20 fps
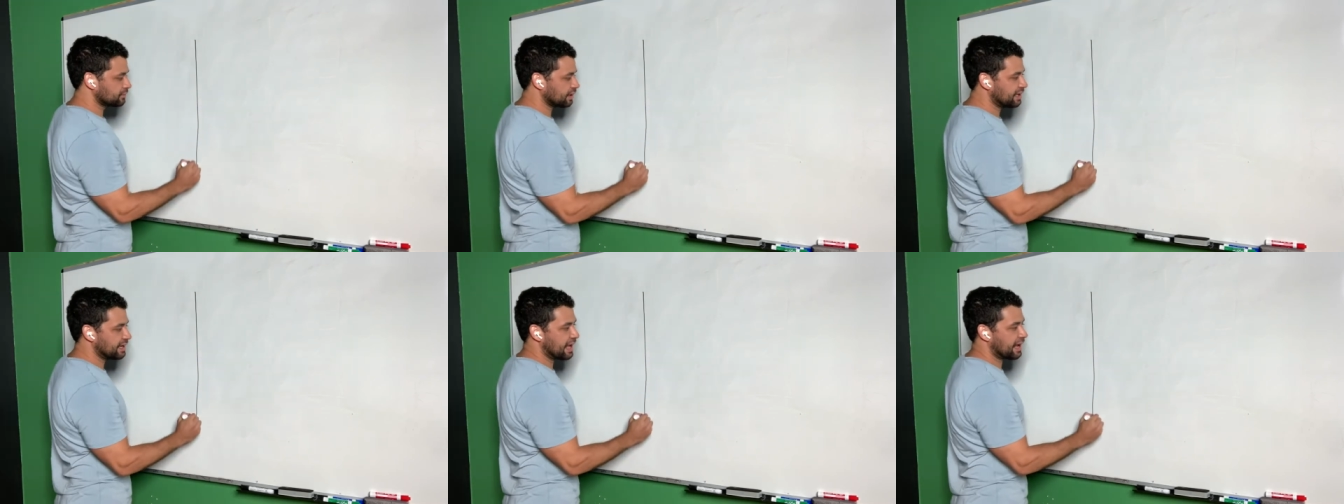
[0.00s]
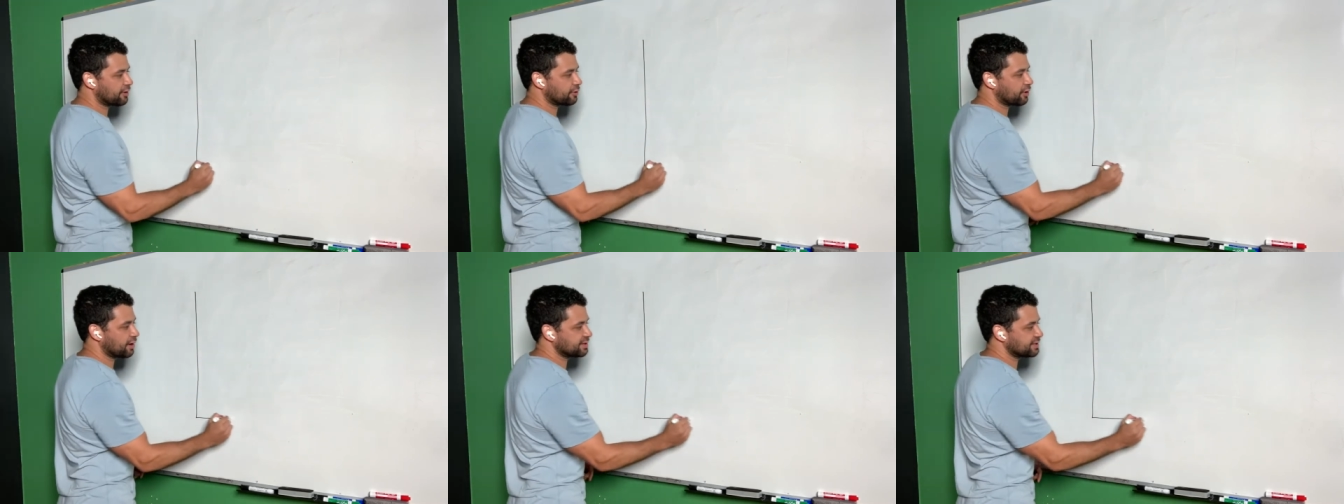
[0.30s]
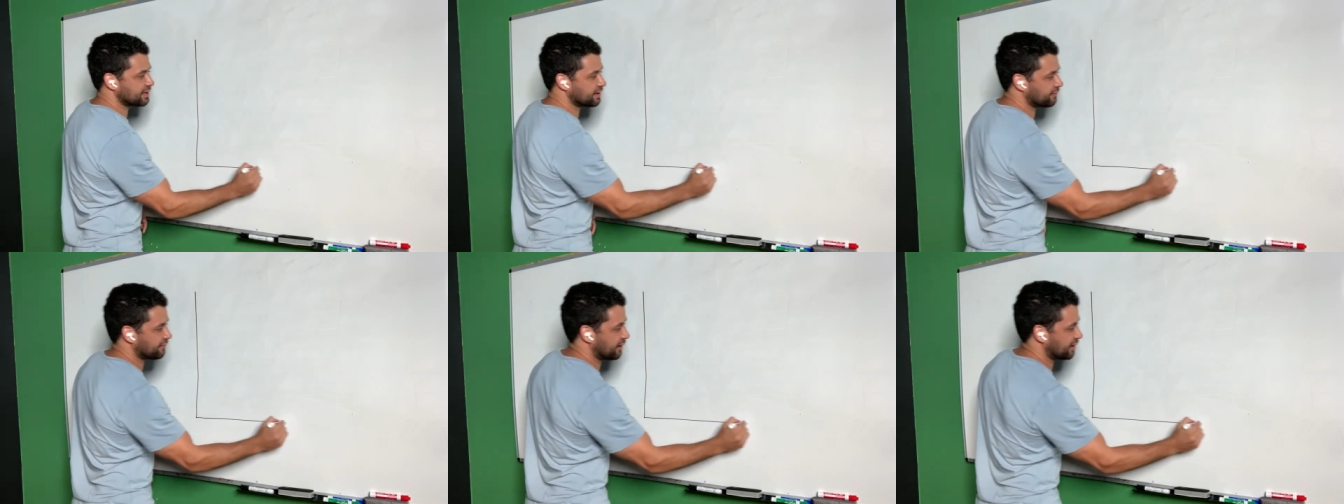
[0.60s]
and how to
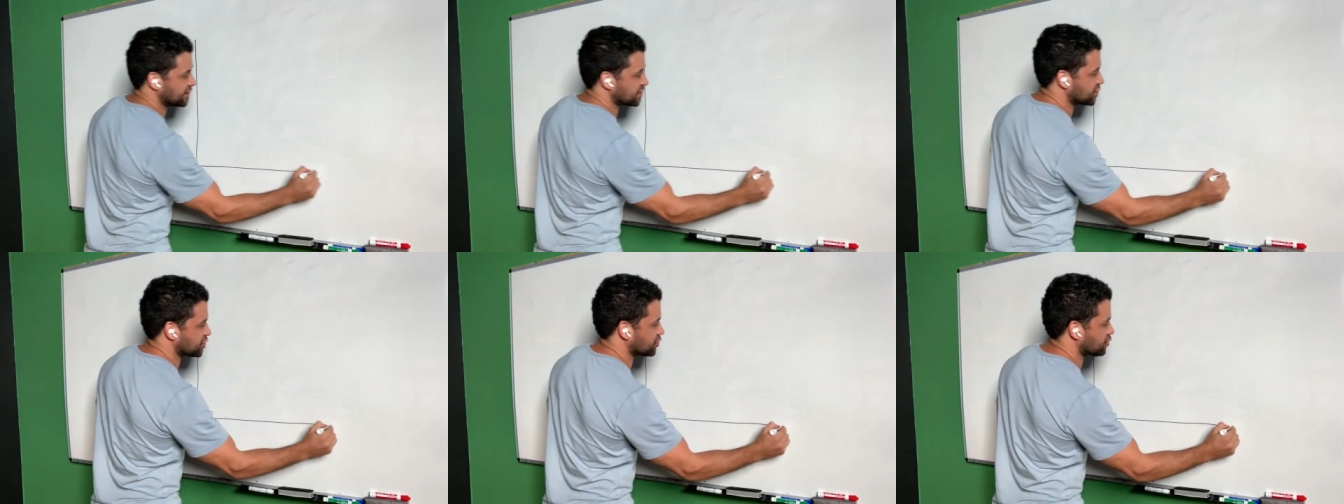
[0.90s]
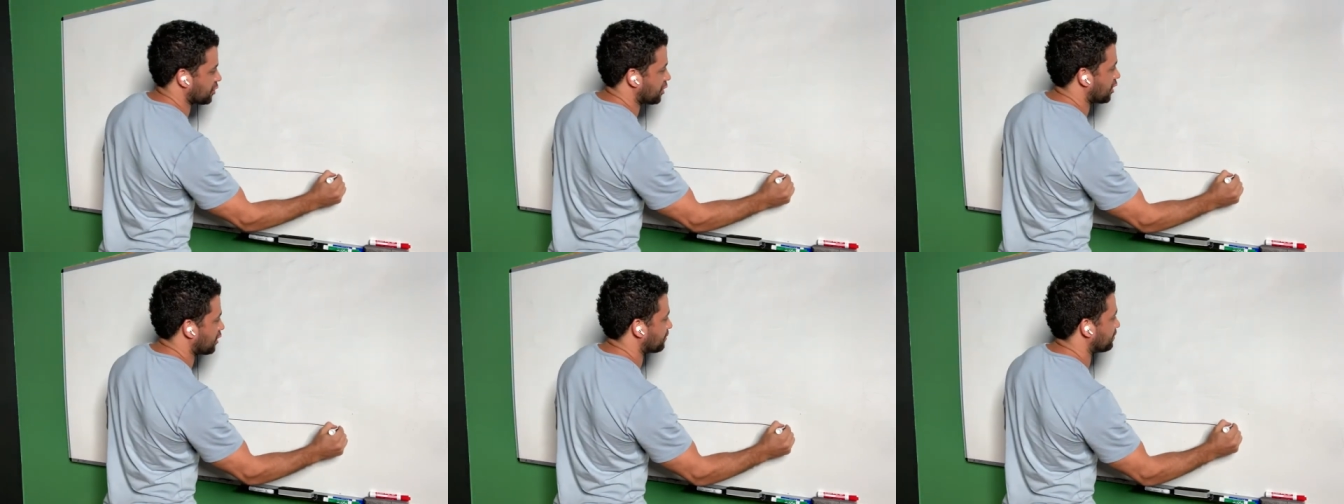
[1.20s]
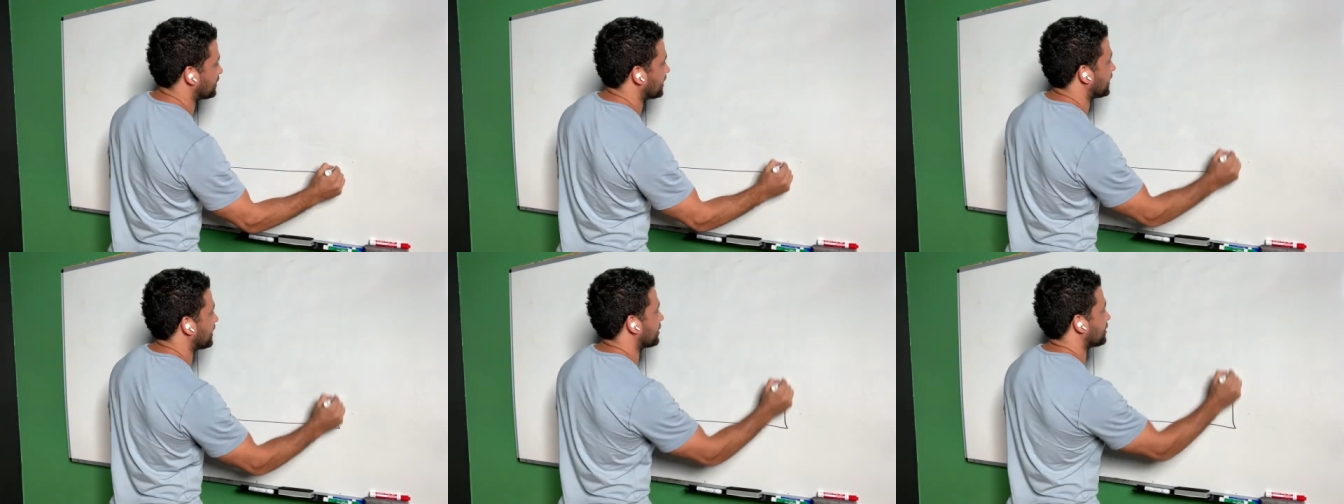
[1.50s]
identify strong
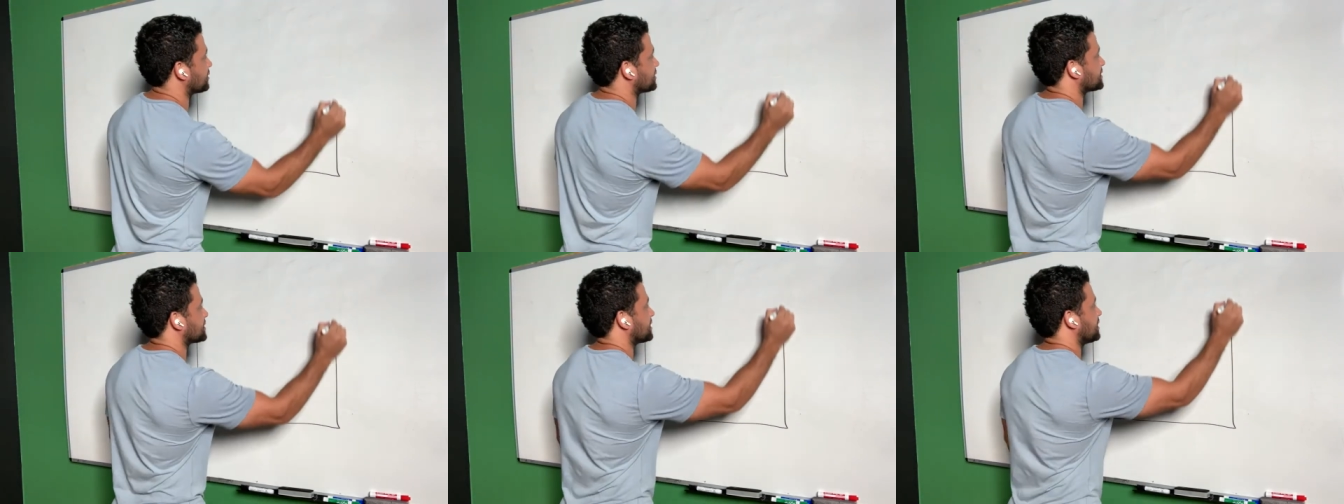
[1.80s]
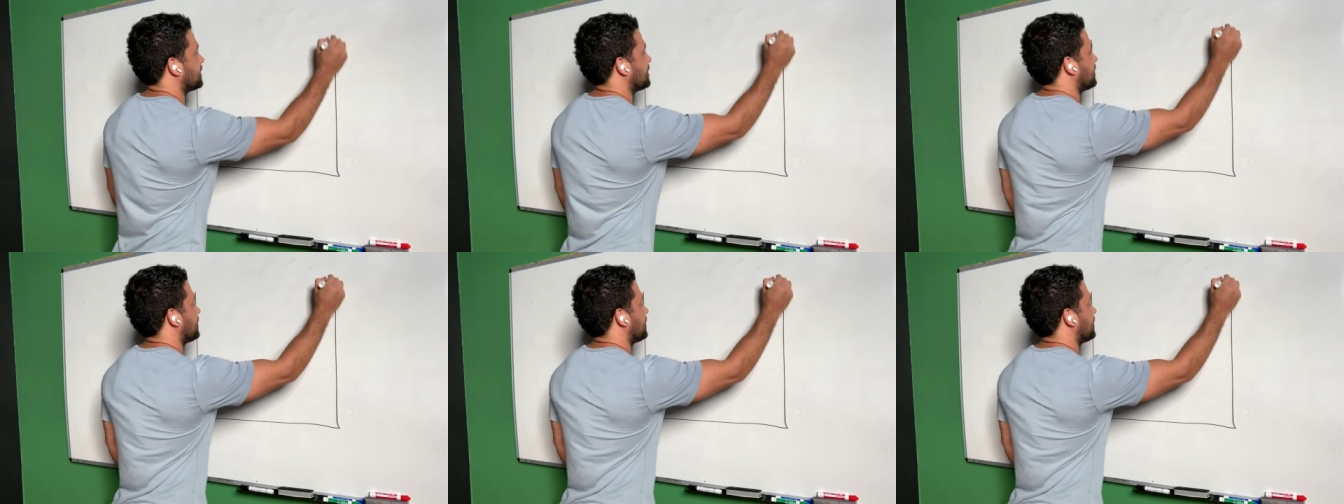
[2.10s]
players